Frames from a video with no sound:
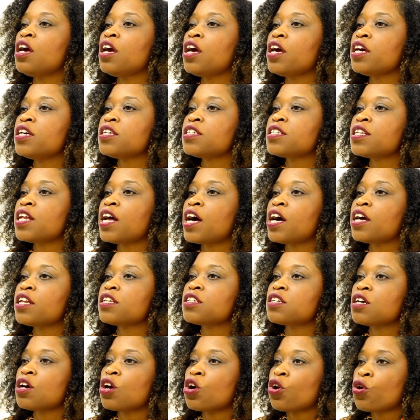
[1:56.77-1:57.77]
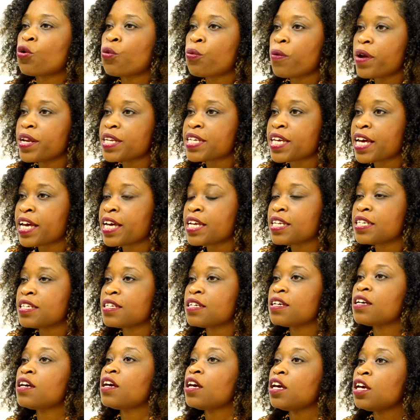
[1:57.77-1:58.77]
is that
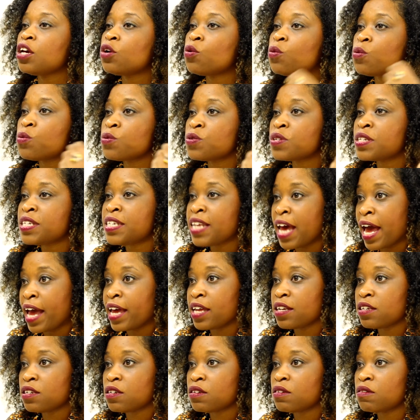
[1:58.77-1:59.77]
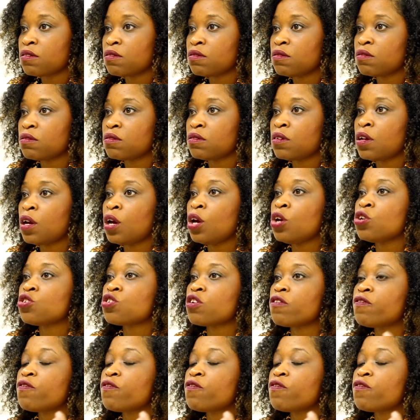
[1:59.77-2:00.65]
credit equals debt. So